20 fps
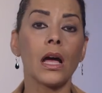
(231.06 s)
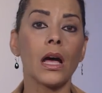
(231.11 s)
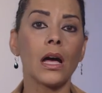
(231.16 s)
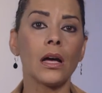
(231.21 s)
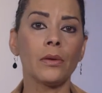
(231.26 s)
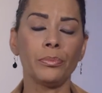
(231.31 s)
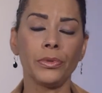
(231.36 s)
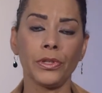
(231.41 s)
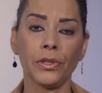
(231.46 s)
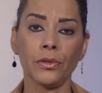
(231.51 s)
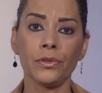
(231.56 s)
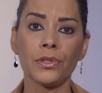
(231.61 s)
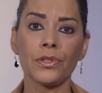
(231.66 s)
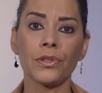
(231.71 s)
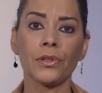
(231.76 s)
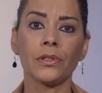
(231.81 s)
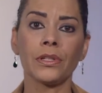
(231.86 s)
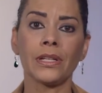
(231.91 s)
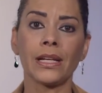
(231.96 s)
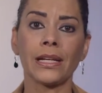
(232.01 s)
abuse
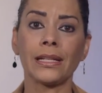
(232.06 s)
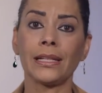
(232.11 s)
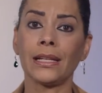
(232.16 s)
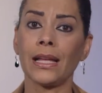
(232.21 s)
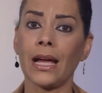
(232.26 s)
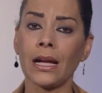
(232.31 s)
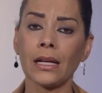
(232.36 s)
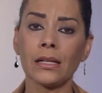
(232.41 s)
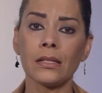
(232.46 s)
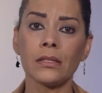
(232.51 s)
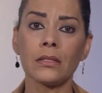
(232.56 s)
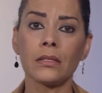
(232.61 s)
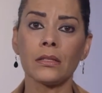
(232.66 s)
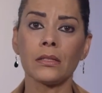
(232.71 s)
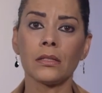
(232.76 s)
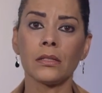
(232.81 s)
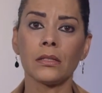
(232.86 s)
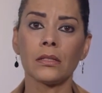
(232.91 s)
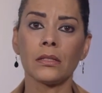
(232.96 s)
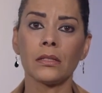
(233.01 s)
or neglect,
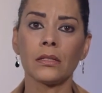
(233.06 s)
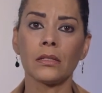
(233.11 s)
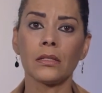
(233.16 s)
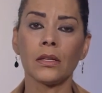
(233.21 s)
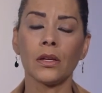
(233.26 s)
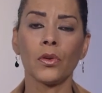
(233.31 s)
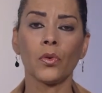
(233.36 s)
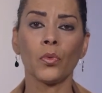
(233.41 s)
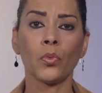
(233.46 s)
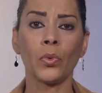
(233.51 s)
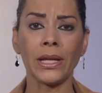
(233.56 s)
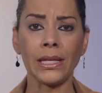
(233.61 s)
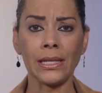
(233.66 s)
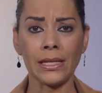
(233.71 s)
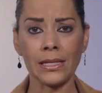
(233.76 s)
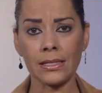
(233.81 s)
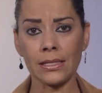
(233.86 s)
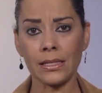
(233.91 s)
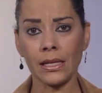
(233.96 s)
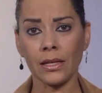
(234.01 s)

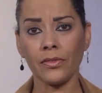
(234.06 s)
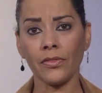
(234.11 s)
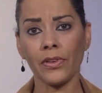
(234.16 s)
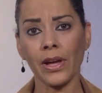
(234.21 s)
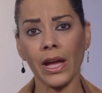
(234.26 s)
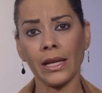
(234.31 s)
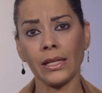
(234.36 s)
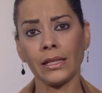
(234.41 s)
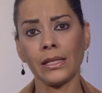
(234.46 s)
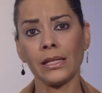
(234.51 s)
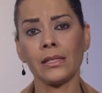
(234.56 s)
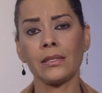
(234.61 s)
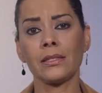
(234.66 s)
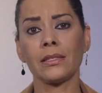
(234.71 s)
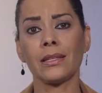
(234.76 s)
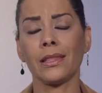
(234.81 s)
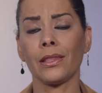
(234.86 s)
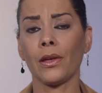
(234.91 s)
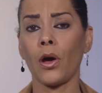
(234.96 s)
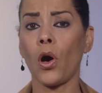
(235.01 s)
witnessing violence
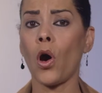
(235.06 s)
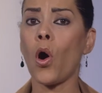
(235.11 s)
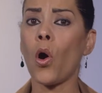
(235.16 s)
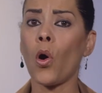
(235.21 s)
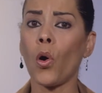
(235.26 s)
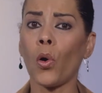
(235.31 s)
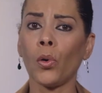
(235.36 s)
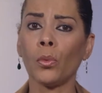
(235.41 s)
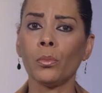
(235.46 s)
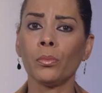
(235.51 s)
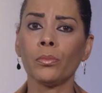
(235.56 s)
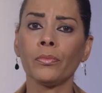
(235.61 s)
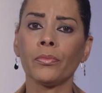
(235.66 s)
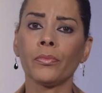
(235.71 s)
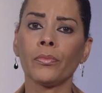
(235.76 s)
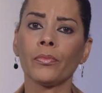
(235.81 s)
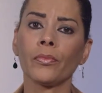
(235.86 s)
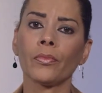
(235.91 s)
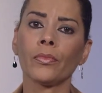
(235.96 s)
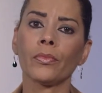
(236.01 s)
in the home
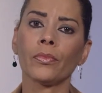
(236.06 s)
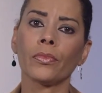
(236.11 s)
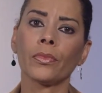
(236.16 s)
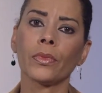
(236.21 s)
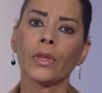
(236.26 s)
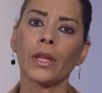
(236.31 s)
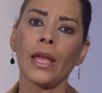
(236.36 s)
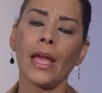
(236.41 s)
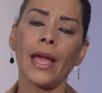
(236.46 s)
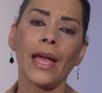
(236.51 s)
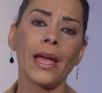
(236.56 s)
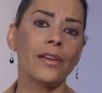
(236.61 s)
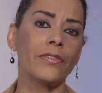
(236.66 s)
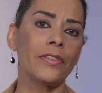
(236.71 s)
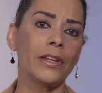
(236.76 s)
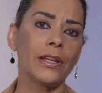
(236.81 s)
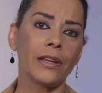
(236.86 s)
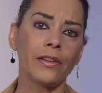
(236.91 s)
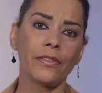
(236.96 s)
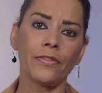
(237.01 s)

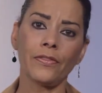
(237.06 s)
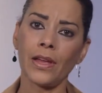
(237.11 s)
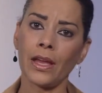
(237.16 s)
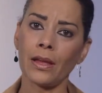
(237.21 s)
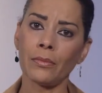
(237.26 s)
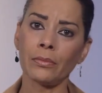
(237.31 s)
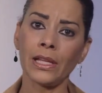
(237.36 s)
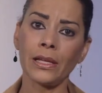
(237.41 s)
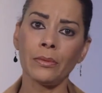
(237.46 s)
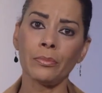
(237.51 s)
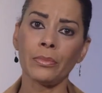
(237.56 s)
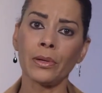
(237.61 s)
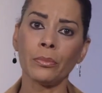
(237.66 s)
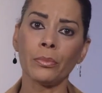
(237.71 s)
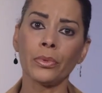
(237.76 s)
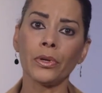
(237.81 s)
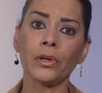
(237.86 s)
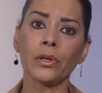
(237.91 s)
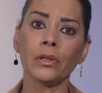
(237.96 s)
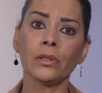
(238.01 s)
having a family
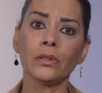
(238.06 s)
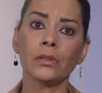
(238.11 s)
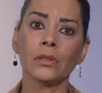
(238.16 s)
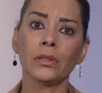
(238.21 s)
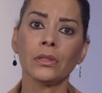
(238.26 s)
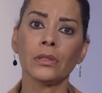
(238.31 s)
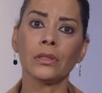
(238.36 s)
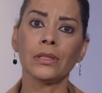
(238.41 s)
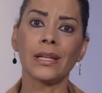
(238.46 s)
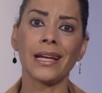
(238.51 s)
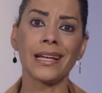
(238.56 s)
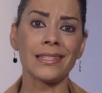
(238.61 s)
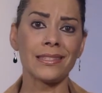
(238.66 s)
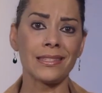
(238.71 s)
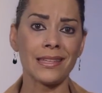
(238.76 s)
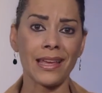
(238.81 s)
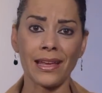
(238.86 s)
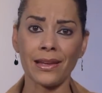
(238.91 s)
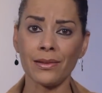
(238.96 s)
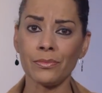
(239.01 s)
member
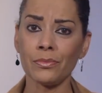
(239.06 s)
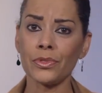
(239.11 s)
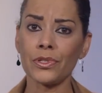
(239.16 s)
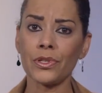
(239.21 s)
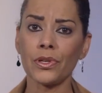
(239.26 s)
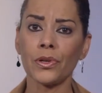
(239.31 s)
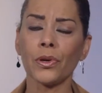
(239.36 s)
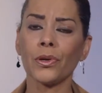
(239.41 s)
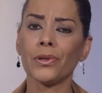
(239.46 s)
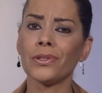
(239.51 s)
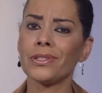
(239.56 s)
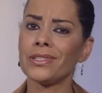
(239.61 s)
attempt or